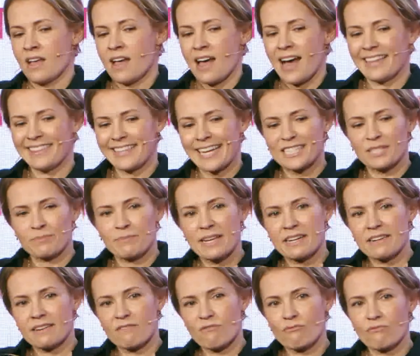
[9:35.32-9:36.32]
And that's
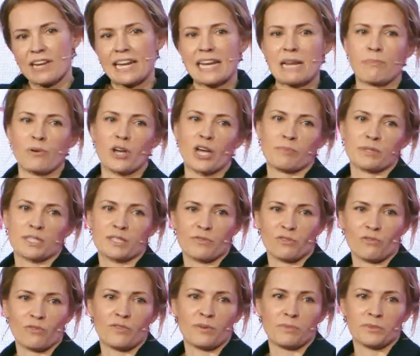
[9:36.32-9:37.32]
been really
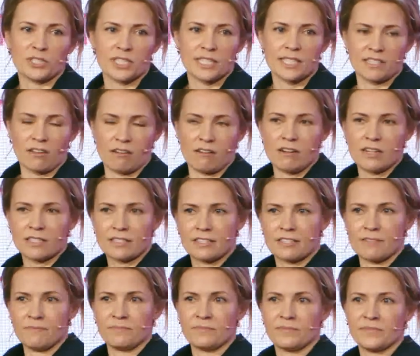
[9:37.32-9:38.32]
purposeful from the start
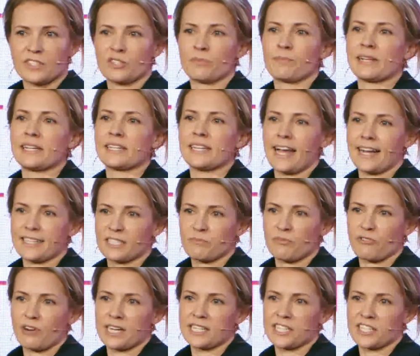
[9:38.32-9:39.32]
to build
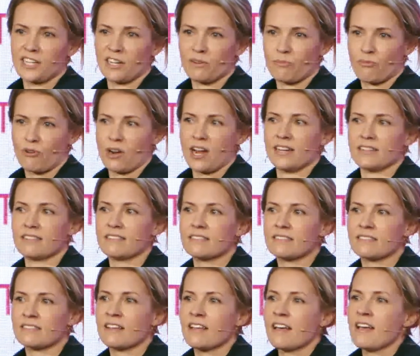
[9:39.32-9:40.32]
aspirational
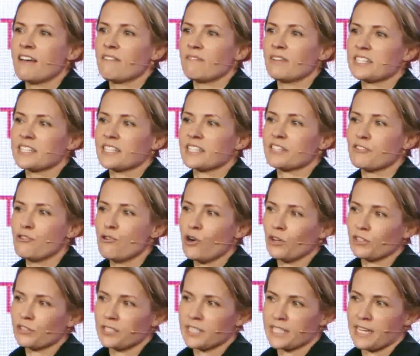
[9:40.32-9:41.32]
brand, which is
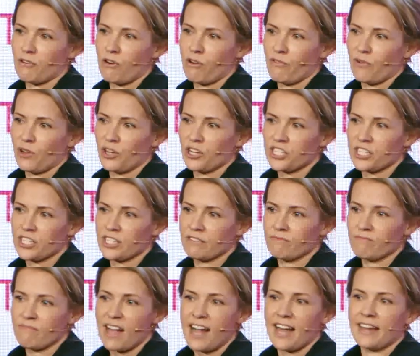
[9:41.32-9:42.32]
not the zero
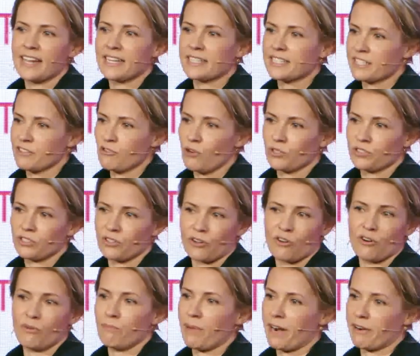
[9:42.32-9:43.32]
version, and it's not a
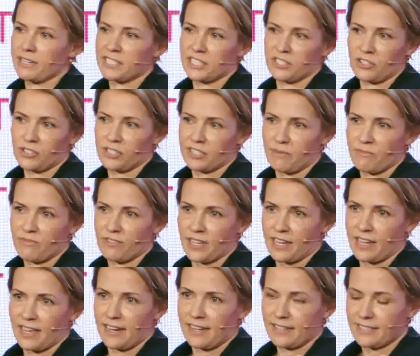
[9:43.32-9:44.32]
comparison to something
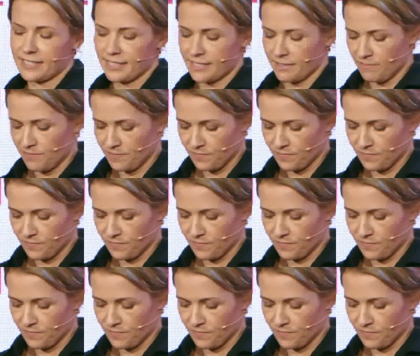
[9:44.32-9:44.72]
else.